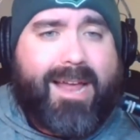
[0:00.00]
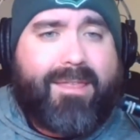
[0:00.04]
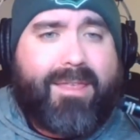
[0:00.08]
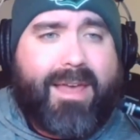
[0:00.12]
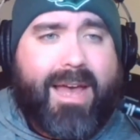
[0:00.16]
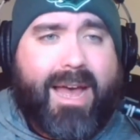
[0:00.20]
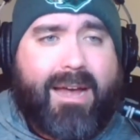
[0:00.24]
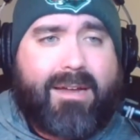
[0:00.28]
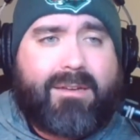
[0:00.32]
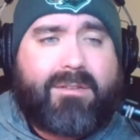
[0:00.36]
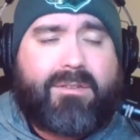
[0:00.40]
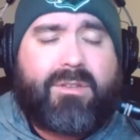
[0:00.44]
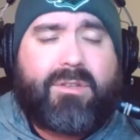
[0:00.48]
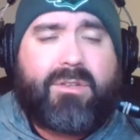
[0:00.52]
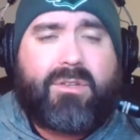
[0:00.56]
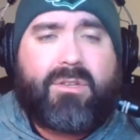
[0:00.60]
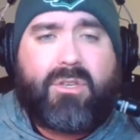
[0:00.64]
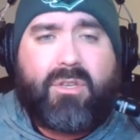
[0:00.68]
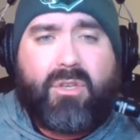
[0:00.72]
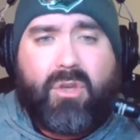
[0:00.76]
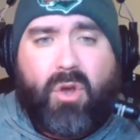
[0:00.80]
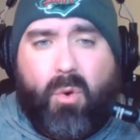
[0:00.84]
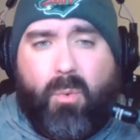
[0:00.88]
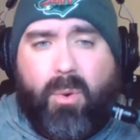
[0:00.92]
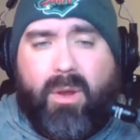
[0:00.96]
that
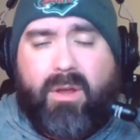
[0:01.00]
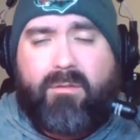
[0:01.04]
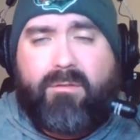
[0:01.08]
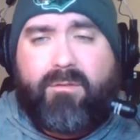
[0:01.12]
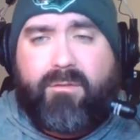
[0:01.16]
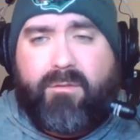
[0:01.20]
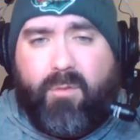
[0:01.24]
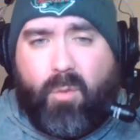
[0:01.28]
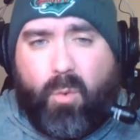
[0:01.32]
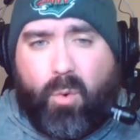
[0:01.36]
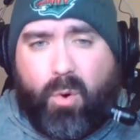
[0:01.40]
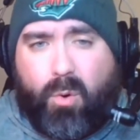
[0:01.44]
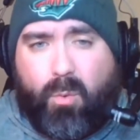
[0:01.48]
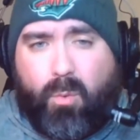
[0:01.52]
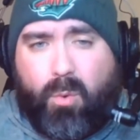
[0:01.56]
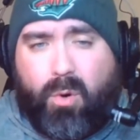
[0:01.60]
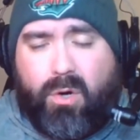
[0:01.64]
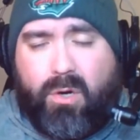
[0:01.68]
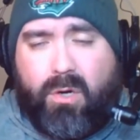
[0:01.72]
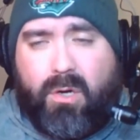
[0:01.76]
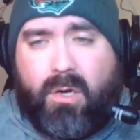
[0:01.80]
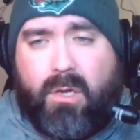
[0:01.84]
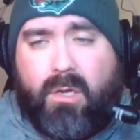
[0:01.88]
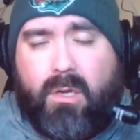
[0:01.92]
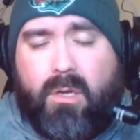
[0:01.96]
going
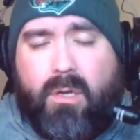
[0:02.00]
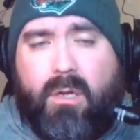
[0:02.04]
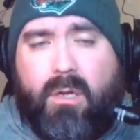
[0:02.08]
forward,